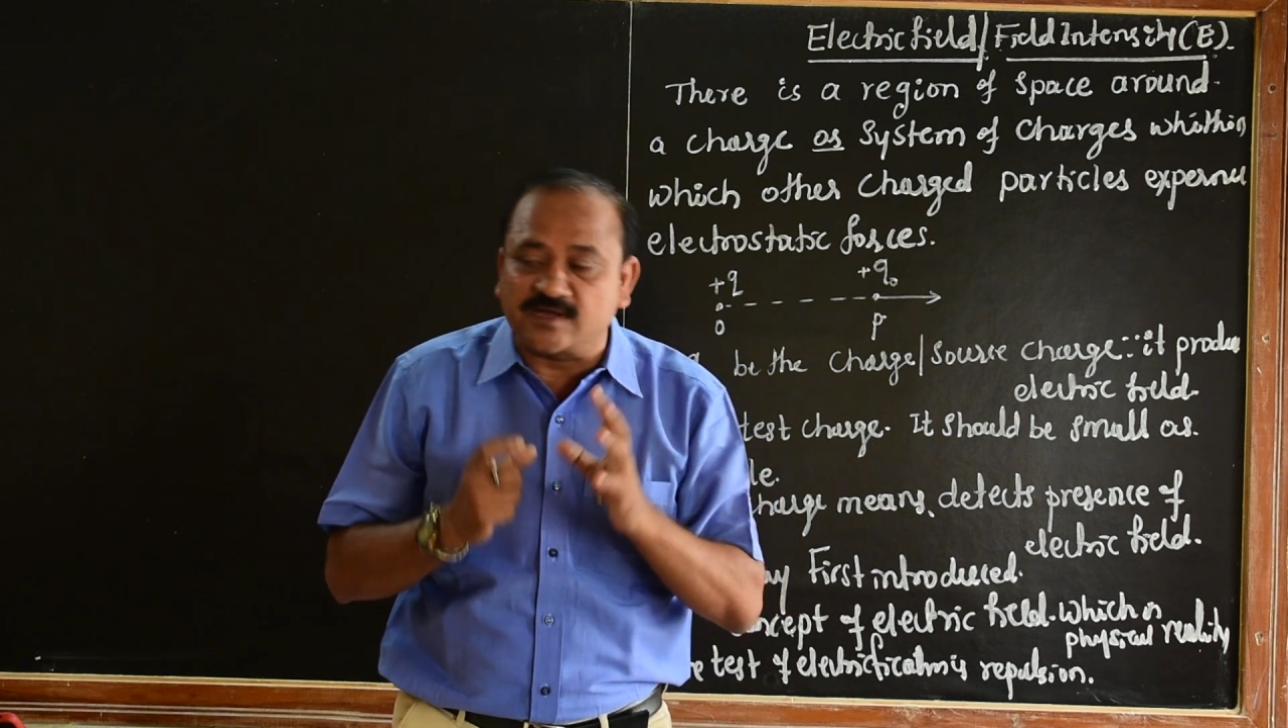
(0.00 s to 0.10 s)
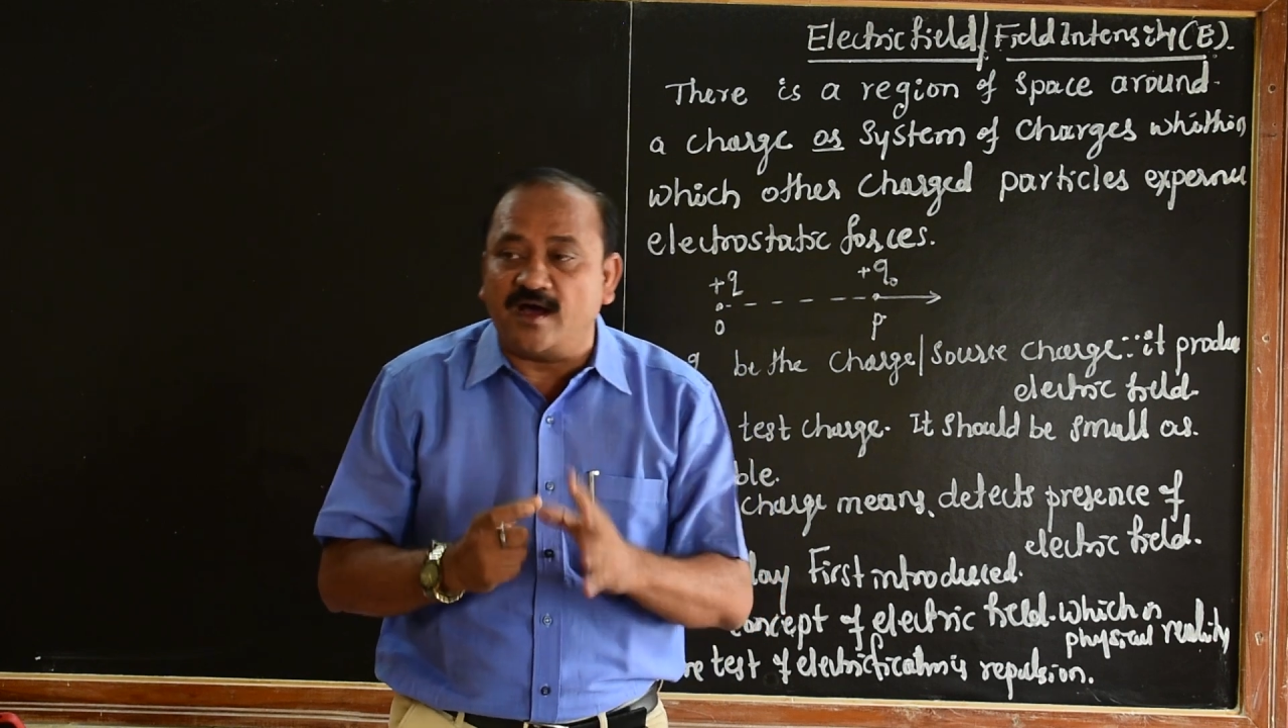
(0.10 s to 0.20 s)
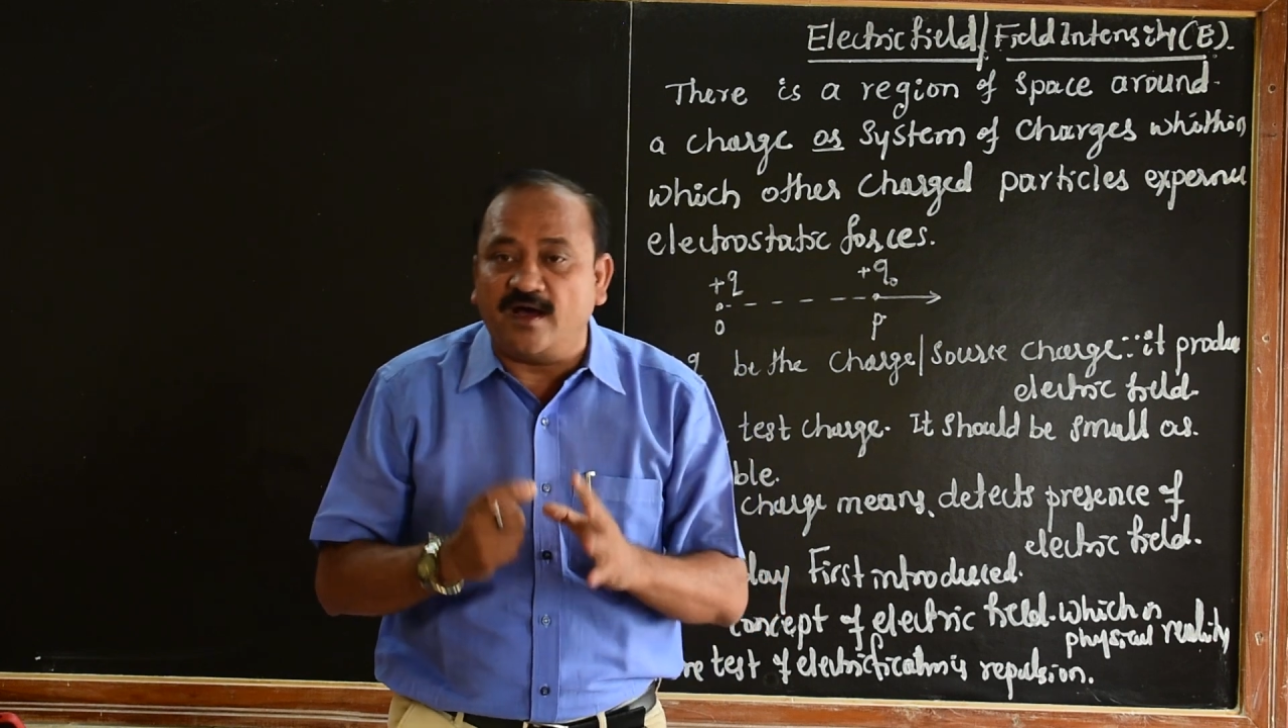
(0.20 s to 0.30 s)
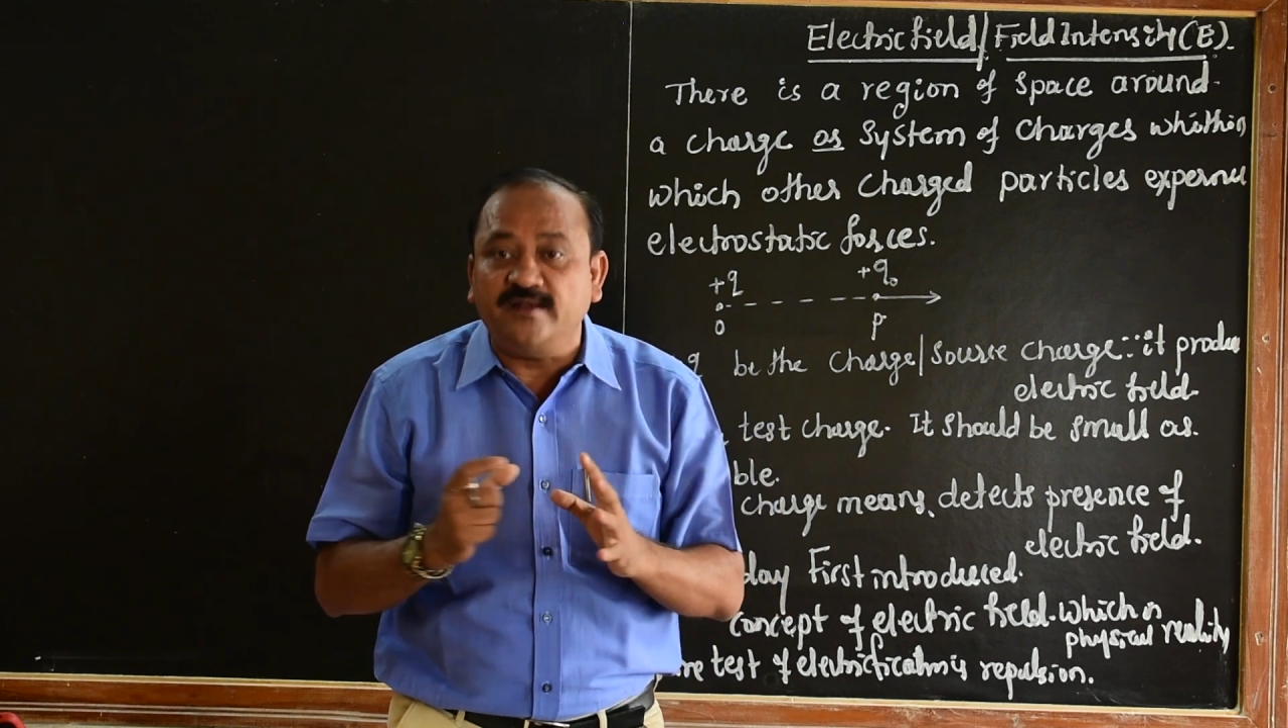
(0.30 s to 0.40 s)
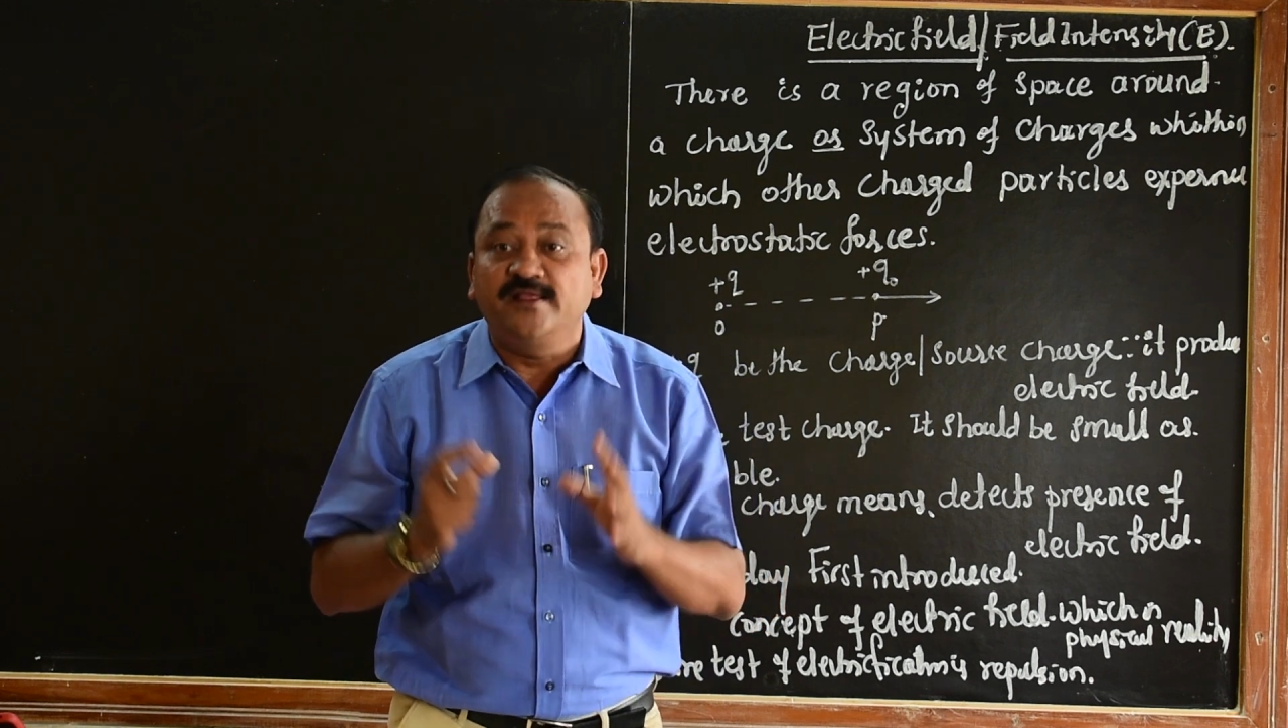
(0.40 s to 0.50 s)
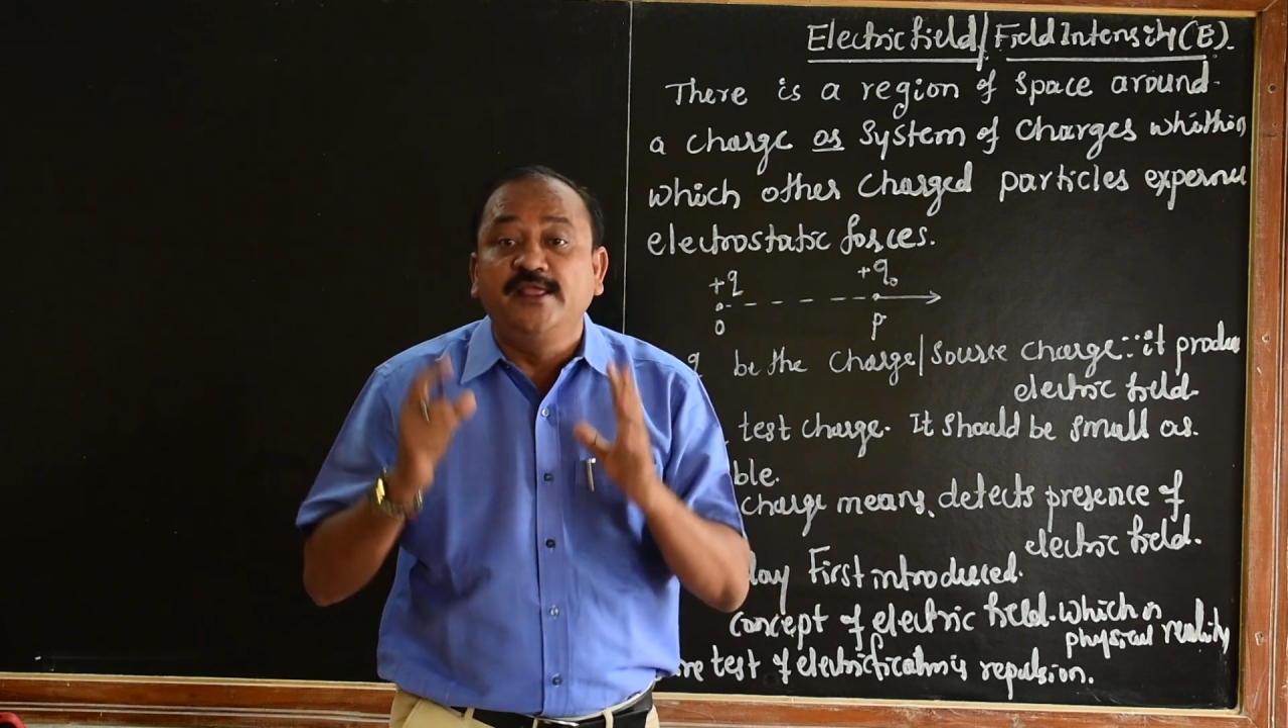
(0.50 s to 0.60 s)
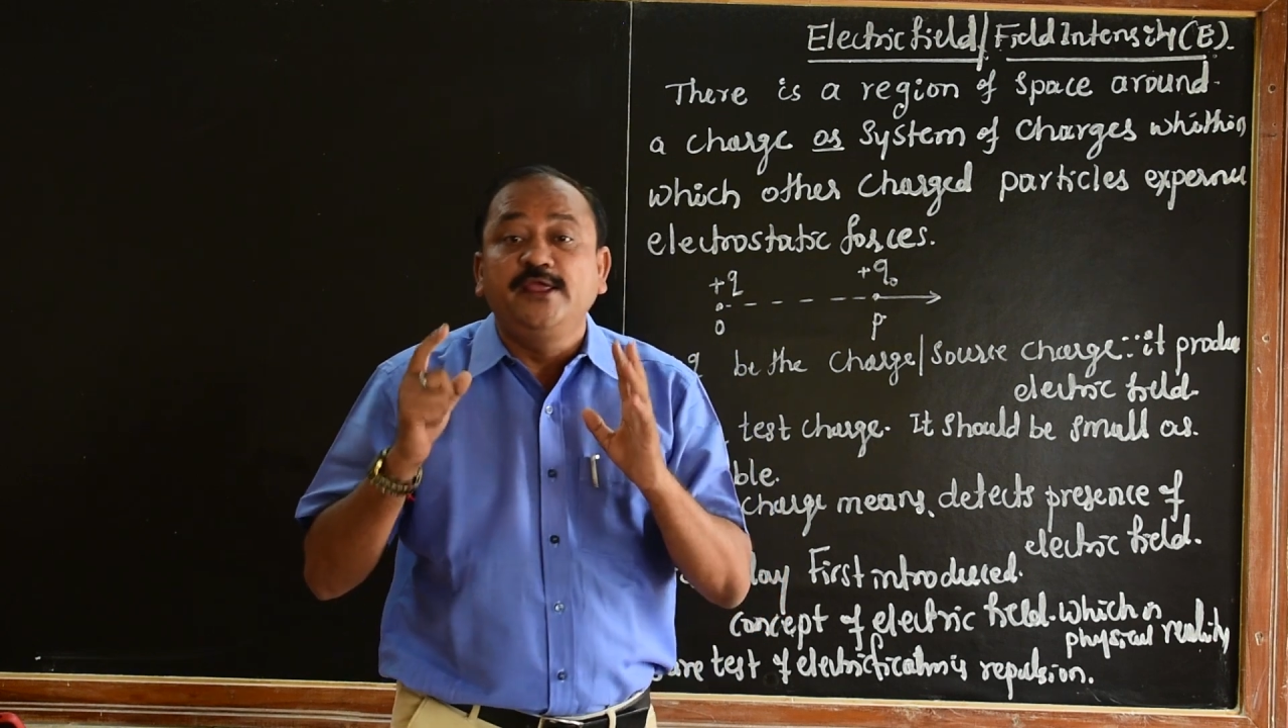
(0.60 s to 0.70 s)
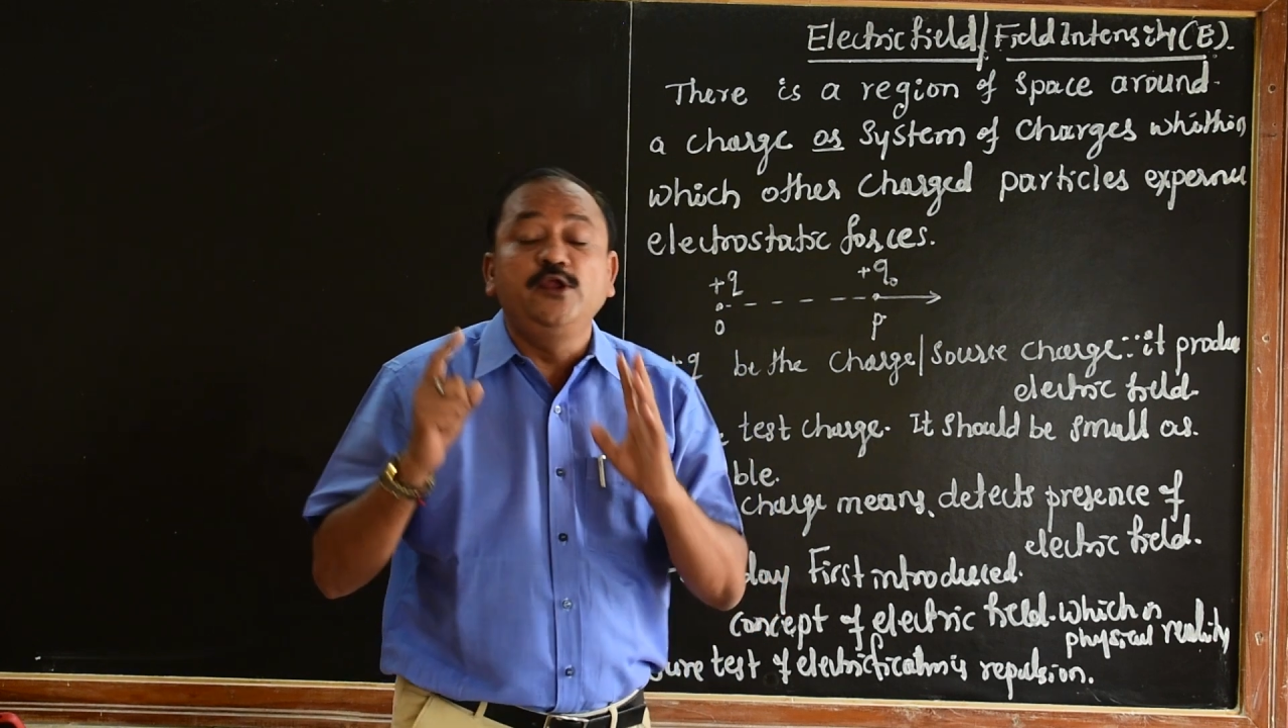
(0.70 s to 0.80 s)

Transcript: on